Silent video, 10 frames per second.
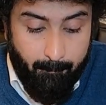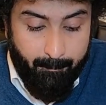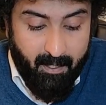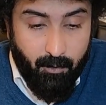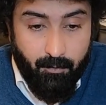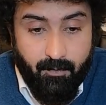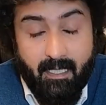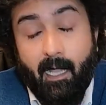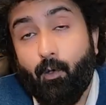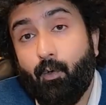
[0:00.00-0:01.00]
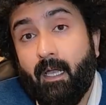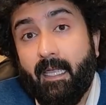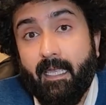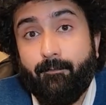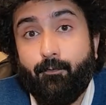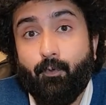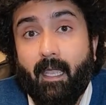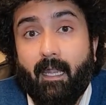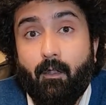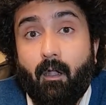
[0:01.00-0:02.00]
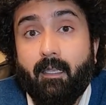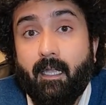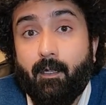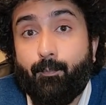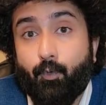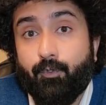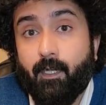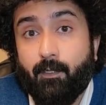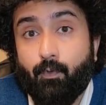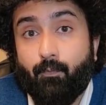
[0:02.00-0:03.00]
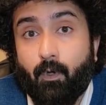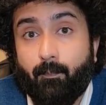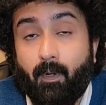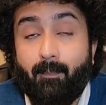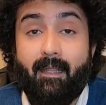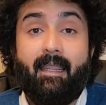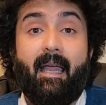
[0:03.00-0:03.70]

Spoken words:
because now if you cannot get a postgraduate work permit,